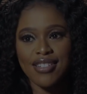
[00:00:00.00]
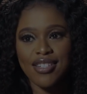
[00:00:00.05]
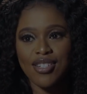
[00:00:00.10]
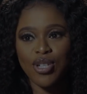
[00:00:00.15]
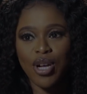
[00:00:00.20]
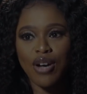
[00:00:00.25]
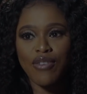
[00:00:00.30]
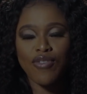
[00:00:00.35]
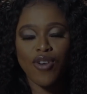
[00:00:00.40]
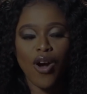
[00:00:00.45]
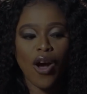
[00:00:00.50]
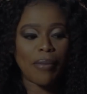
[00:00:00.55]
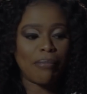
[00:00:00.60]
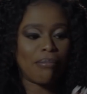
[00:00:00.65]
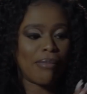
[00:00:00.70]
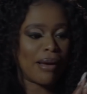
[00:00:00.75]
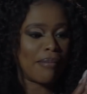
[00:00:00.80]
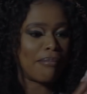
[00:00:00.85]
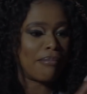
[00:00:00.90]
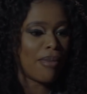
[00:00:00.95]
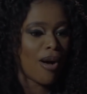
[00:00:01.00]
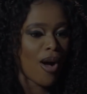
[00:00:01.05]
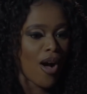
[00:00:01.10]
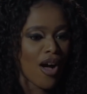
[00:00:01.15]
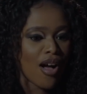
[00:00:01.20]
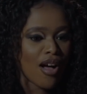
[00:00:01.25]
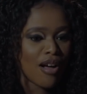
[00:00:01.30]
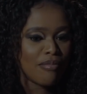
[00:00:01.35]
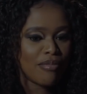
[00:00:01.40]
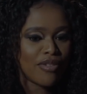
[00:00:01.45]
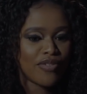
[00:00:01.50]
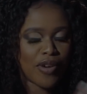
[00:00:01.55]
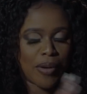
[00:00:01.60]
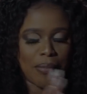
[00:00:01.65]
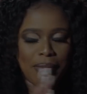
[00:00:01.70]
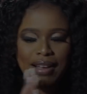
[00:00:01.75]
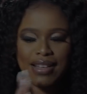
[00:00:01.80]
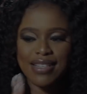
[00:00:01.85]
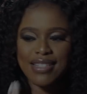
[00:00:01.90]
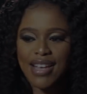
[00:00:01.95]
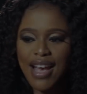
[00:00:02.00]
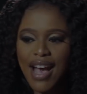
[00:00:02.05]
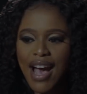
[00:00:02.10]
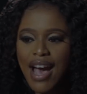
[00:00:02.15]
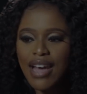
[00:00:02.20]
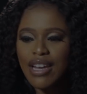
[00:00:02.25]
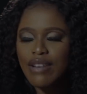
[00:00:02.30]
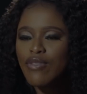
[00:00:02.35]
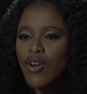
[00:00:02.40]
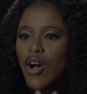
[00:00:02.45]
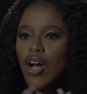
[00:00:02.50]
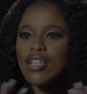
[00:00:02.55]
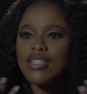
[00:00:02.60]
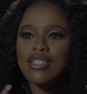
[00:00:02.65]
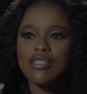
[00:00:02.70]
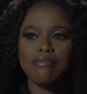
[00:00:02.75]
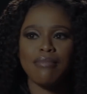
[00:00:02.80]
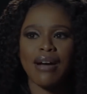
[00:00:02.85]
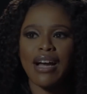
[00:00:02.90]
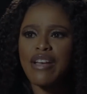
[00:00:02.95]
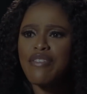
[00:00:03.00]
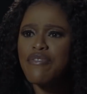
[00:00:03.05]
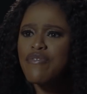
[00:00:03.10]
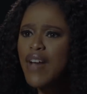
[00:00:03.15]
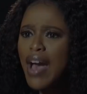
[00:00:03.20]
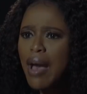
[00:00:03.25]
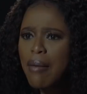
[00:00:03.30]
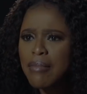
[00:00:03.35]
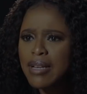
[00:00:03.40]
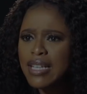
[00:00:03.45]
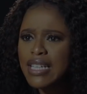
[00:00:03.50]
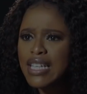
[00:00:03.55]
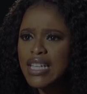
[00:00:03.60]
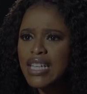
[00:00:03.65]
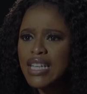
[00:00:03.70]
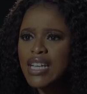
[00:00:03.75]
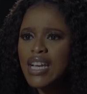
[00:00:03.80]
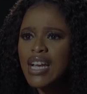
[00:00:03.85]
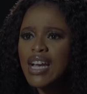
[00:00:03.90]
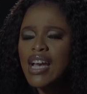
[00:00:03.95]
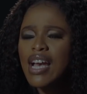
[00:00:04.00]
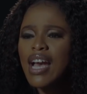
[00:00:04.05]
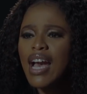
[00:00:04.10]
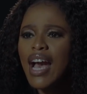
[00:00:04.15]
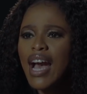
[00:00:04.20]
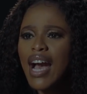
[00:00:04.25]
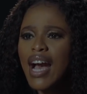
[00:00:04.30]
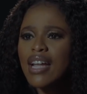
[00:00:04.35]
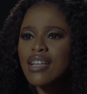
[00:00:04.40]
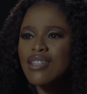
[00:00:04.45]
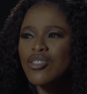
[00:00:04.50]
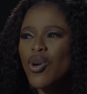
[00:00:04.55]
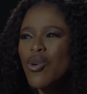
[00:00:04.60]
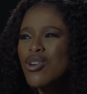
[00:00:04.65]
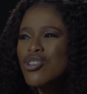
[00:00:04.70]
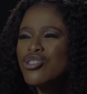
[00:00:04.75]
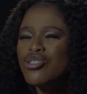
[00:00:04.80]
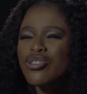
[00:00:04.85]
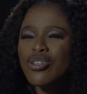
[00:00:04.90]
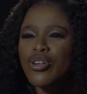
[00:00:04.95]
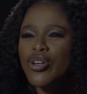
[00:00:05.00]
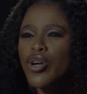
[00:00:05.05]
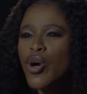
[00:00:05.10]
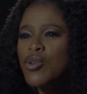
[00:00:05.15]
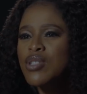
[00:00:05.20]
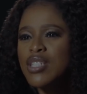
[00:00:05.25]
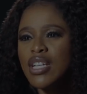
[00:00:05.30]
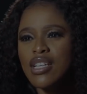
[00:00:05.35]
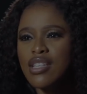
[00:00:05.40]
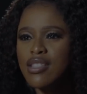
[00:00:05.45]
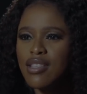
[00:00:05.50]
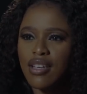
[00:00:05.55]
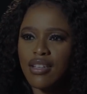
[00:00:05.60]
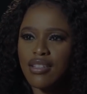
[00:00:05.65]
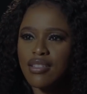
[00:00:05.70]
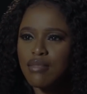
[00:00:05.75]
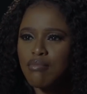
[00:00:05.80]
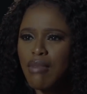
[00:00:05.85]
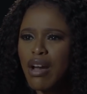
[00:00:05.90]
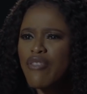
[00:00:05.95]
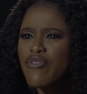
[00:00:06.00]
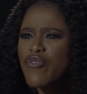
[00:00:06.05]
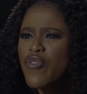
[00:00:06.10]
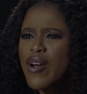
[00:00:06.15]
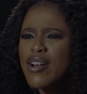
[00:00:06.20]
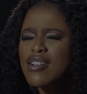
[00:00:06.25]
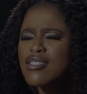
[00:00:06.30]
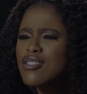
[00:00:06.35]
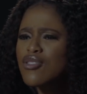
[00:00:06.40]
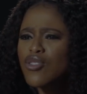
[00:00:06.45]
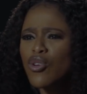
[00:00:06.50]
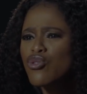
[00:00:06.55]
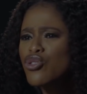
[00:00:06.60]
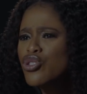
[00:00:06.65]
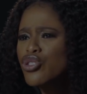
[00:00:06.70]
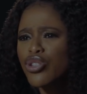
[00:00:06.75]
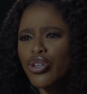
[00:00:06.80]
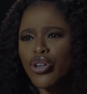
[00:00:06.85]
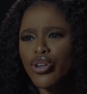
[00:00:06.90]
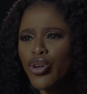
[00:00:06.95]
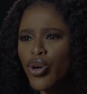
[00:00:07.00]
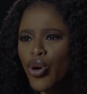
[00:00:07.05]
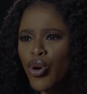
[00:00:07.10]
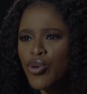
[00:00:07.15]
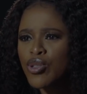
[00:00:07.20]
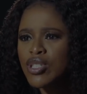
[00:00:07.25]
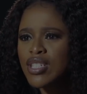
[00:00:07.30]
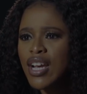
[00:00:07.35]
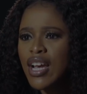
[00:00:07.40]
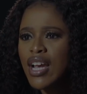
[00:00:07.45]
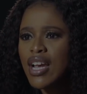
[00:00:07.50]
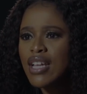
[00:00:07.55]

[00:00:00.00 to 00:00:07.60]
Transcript: So I've got my mom, I've got my dad, I've got my family, and no one sugarcoats anything. My friends don't sugarcoat.